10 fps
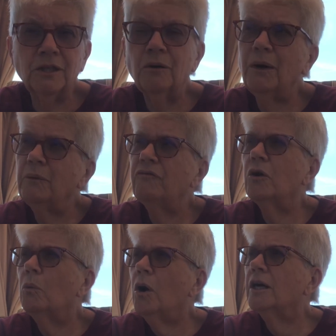you know, I went for
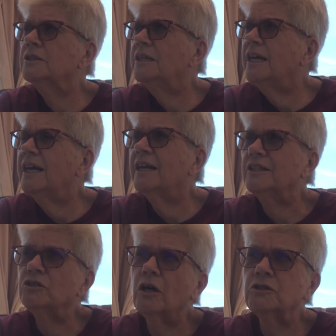a walk today and I
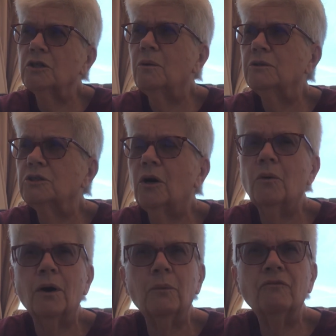saw so-and-so,
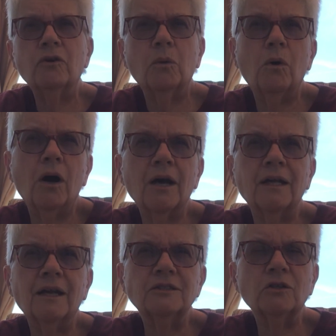or I went for a walk
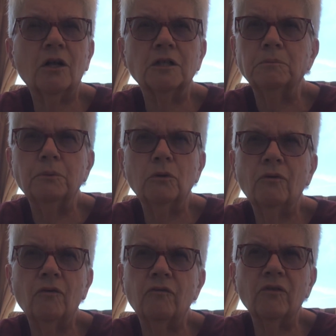and I saw this
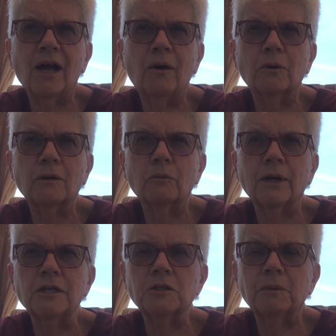beautiful flower
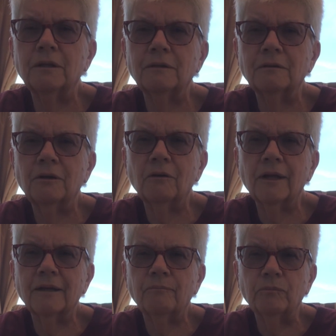arrangement, you know,
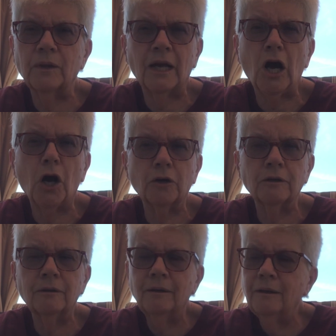like
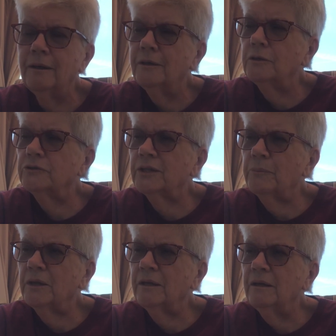garden or
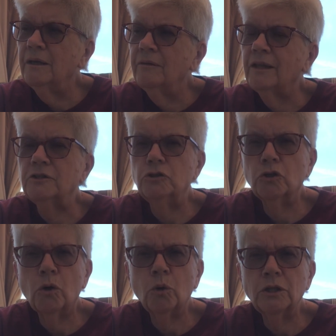something, that
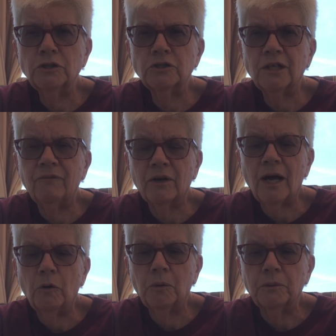you're holding yourself
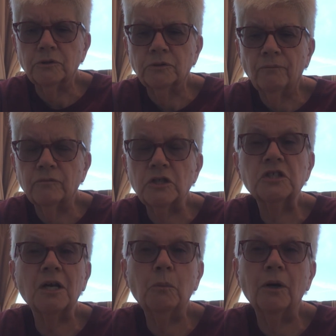accountable to
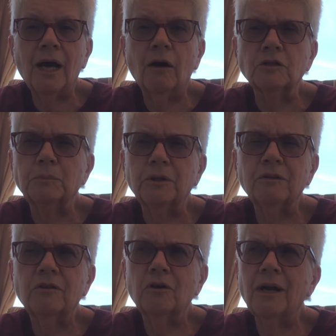someone else, but
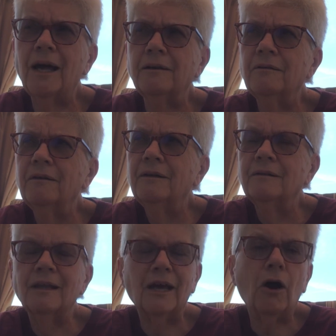they're not
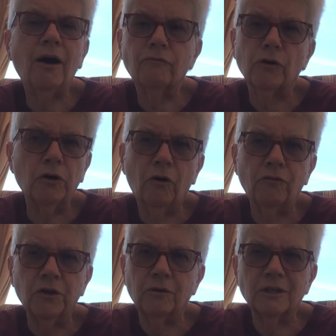like hovering over
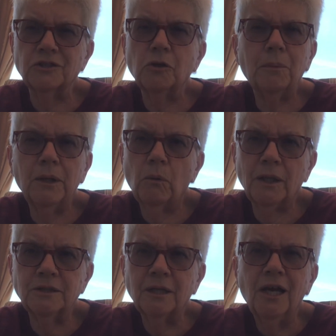you because nobody
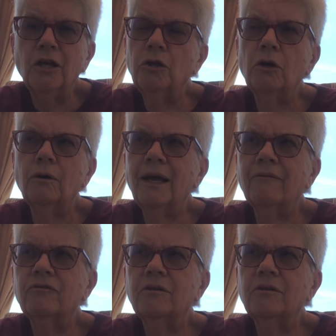wants, you don't have